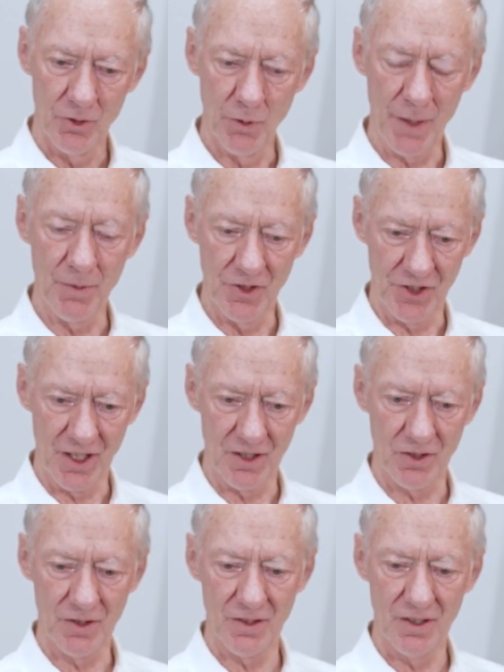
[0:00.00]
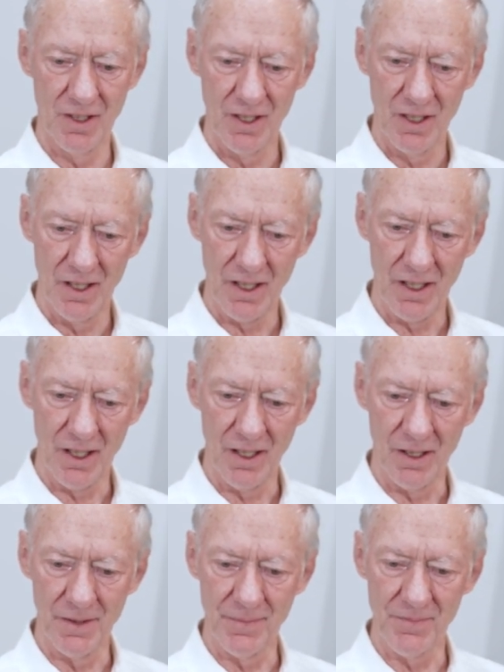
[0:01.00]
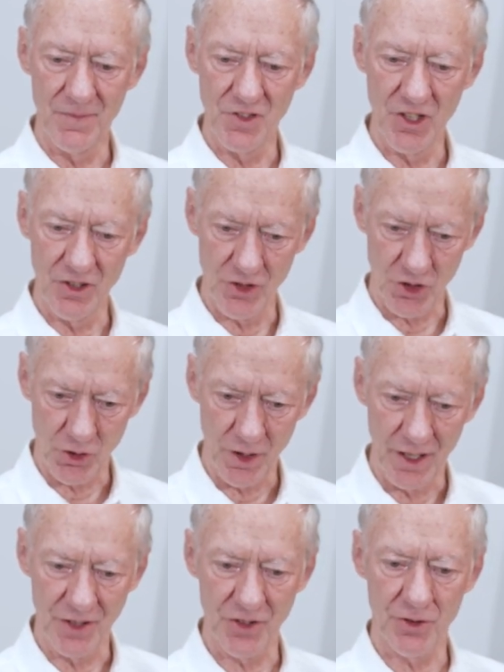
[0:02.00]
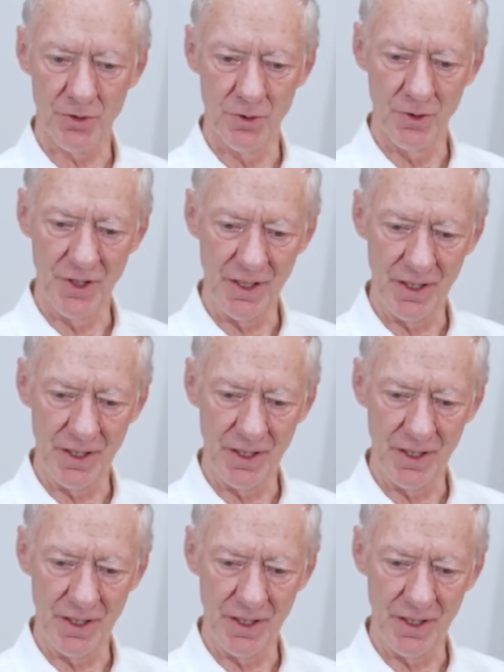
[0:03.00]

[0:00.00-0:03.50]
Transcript: represent Jesus Christ through